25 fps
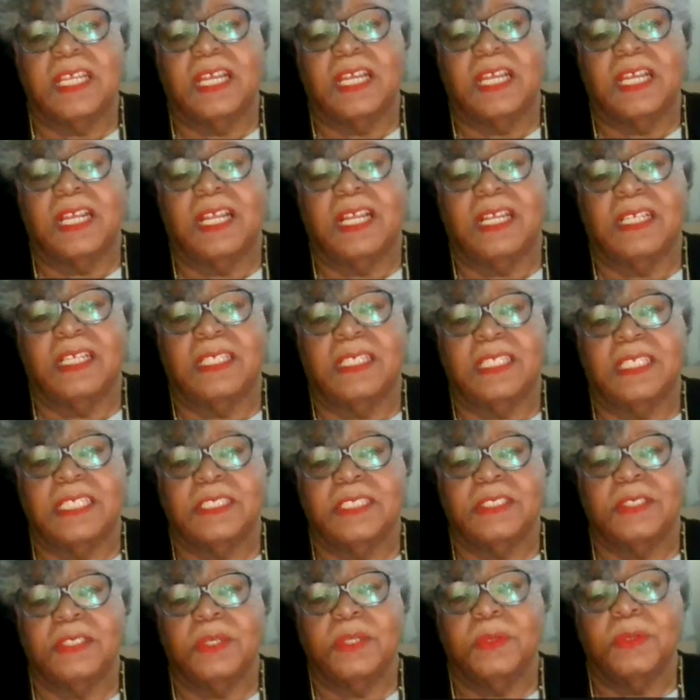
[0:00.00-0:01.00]

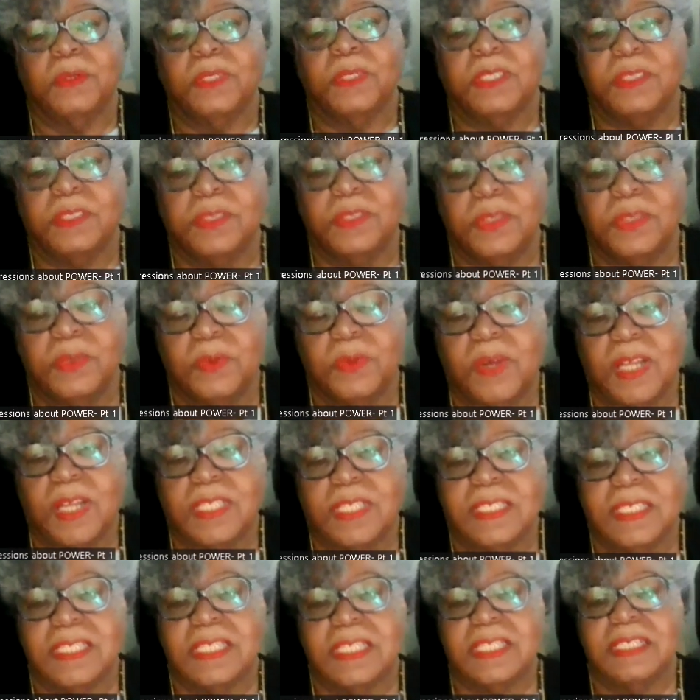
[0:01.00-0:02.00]
and local
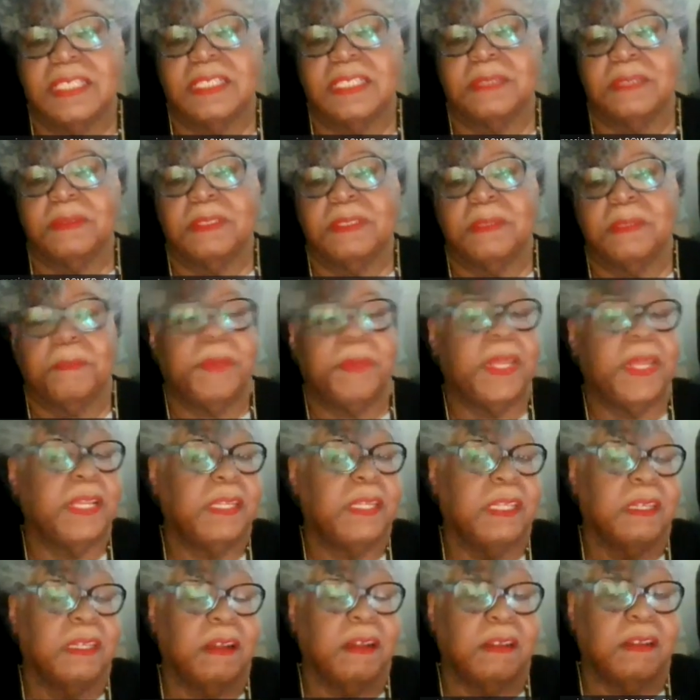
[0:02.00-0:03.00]
nuances
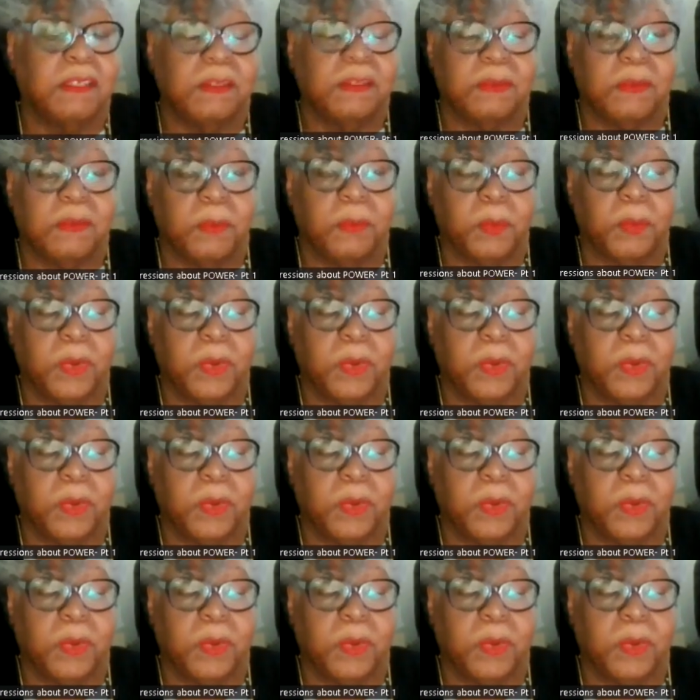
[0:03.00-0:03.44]
depending on